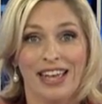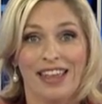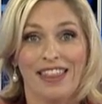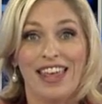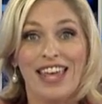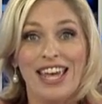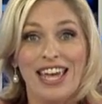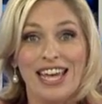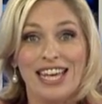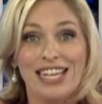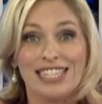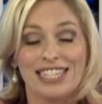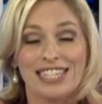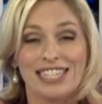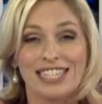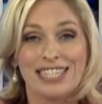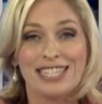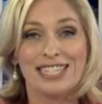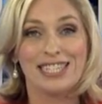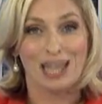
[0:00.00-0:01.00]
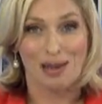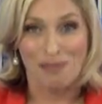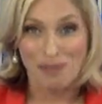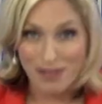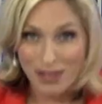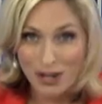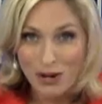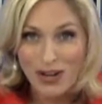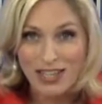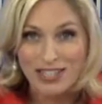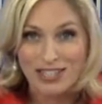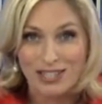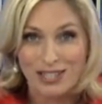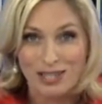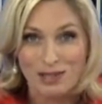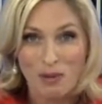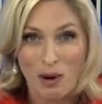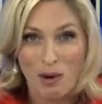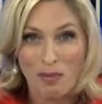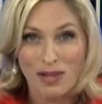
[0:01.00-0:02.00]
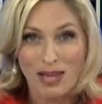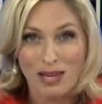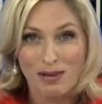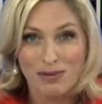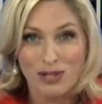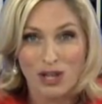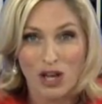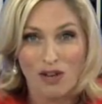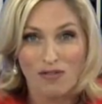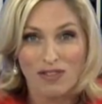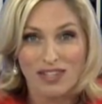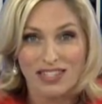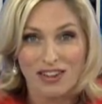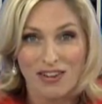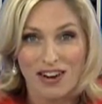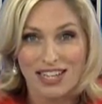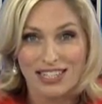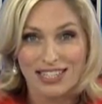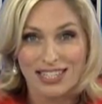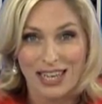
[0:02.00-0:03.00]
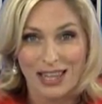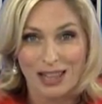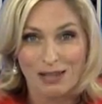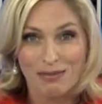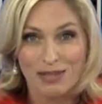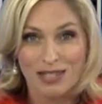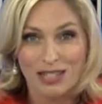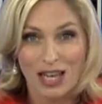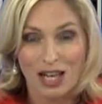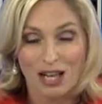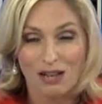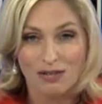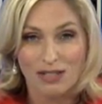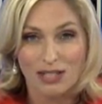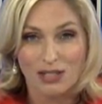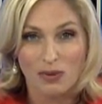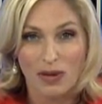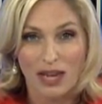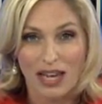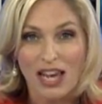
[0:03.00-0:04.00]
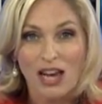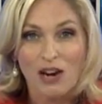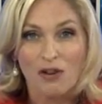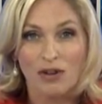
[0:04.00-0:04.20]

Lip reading: These are just some of the questions property observers are asking themselves as we